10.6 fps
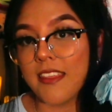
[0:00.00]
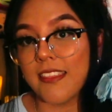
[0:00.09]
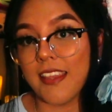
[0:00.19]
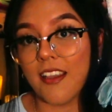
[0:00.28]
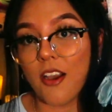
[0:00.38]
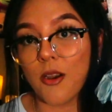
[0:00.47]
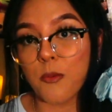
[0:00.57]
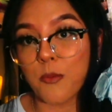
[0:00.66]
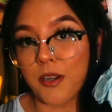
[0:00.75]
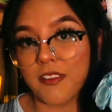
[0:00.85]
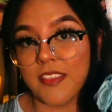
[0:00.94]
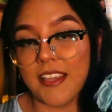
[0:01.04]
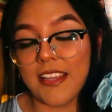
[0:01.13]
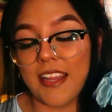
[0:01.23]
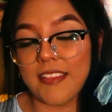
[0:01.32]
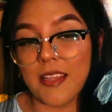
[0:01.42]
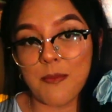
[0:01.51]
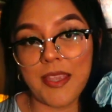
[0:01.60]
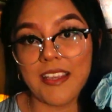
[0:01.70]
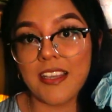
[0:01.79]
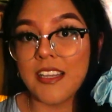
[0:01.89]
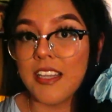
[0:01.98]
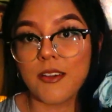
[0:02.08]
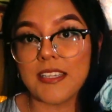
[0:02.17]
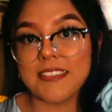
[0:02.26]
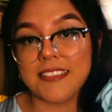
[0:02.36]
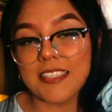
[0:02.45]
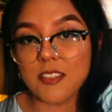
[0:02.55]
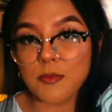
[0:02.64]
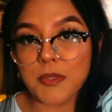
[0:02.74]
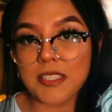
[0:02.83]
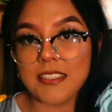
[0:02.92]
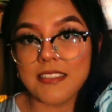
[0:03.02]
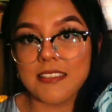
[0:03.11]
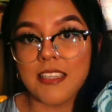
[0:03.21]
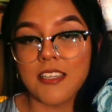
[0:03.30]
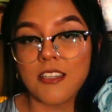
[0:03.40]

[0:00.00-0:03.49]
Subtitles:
They are worth it, and they make a great centerpiece,